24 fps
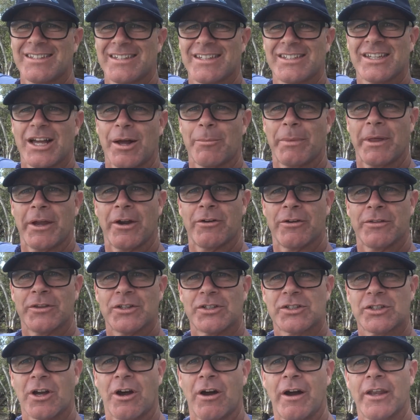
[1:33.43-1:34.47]
that's up there in the
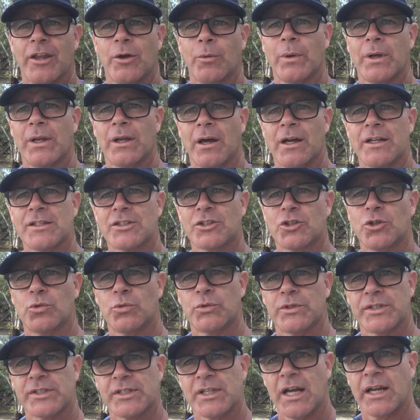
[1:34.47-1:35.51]
sky that we like to call
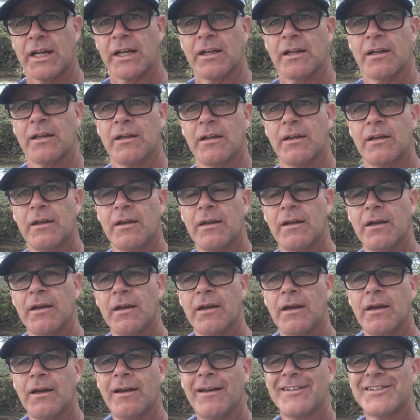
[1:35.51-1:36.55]
the sun.
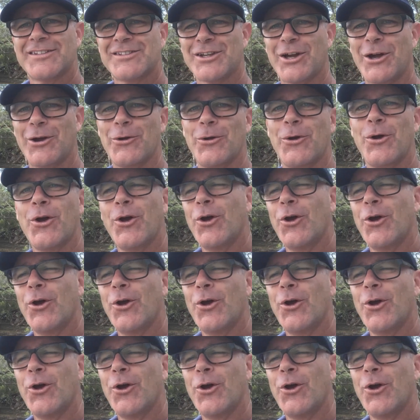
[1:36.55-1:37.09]
So